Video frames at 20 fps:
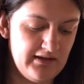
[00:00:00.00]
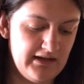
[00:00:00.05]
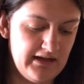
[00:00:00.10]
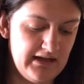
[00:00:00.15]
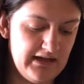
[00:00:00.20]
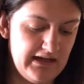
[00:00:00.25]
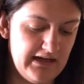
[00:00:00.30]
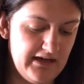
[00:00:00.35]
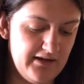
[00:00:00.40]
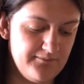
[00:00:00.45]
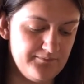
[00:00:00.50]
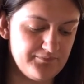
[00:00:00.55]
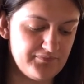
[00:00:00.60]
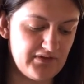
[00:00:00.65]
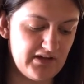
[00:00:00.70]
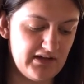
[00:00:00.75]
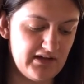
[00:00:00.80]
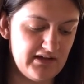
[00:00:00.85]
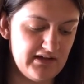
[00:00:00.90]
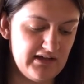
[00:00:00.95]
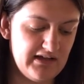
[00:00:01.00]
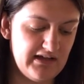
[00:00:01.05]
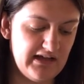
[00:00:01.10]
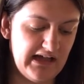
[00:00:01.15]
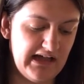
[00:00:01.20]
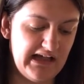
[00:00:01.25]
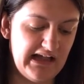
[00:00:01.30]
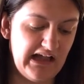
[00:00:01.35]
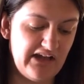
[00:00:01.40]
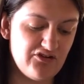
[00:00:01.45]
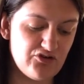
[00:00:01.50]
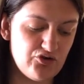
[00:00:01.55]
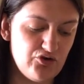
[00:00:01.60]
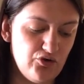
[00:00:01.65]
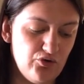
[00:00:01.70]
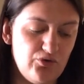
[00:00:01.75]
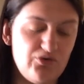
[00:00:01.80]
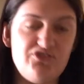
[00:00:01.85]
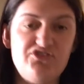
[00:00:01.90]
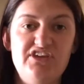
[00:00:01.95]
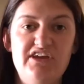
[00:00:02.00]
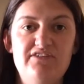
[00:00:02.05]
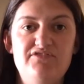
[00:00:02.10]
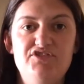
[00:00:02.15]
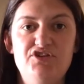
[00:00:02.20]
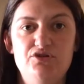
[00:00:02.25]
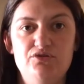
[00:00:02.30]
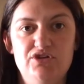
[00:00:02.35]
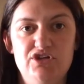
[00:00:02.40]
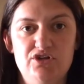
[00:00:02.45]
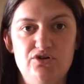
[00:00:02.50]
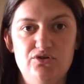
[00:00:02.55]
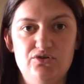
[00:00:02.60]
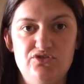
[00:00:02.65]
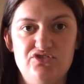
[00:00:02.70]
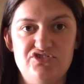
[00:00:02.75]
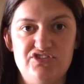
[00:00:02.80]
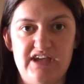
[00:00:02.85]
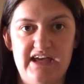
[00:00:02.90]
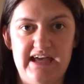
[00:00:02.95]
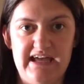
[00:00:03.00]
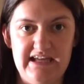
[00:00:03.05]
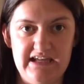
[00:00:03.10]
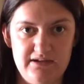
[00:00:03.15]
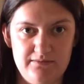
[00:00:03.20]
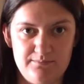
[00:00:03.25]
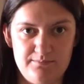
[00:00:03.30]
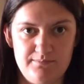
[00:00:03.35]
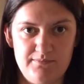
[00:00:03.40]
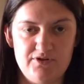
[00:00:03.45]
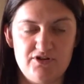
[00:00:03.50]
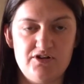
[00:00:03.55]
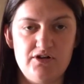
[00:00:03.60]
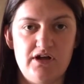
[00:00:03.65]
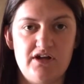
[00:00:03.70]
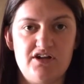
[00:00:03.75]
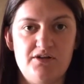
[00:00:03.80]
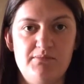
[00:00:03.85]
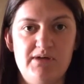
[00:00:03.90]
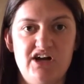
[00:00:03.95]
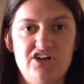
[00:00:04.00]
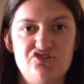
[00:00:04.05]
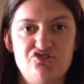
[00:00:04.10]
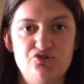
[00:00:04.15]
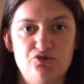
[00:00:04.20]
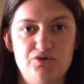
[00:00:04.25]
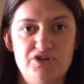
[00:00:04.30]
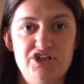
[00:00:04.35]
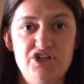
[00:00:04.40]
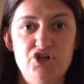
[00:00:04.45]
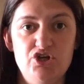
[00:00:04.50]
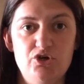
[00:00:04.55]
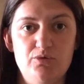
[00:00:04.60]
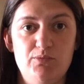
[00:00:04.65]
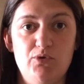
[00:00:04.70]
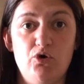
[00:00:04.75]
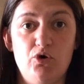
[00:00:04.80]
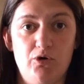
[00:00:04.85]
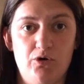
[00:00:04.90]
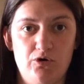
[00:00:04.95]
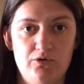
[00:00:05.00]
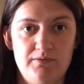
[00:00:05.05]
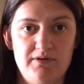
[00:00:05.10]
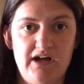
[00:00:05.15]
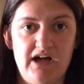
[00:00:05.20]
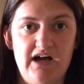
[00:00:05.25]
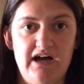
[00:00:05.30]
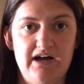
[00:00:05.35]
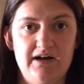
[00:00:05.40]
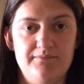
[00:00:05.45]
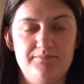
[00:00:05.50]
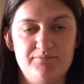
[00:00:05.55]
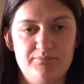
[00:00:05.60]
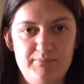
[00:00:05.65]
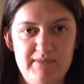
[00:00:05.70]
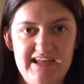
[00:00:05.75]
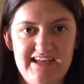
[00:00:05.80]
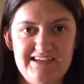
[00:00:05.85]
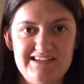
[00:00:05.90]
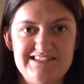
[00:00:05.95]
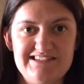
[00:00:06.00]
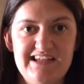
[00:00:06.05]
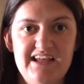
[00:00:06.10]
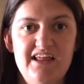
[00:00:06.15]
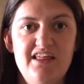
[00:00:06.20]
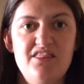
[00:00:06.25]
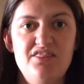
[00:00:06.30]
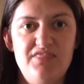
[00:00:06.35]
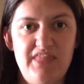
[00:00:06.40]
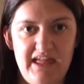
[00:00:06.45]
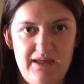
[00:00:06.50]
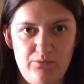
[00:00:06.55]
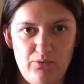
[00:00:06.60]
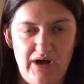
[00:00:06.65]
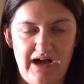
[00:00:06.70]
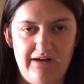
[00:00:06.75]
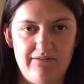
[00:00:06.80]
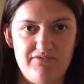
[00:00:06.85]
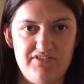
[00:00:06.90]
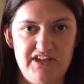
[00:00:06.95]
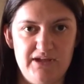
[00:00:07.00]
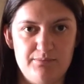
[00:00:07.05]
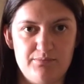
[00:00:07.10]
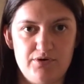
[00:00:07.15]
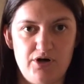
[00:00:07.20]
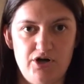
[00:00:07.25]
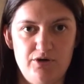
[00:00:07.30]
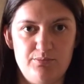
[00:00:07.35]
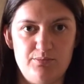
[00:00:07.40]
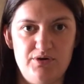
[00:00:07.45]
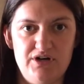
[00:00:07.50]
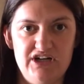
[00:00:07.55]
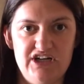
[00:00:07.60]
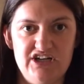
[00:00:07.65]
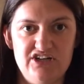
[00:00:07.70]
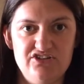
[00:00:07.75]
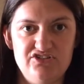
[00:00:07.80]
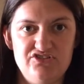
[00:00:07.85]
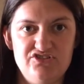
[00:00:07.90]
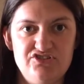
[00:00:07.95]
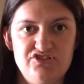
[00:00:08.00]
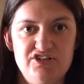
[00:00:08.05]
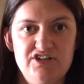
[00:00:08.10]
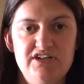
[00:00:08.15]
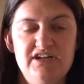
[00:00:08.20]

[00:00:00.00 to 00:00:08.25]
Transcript: And of course if you use a commercial cube or mix, they will have the appropriate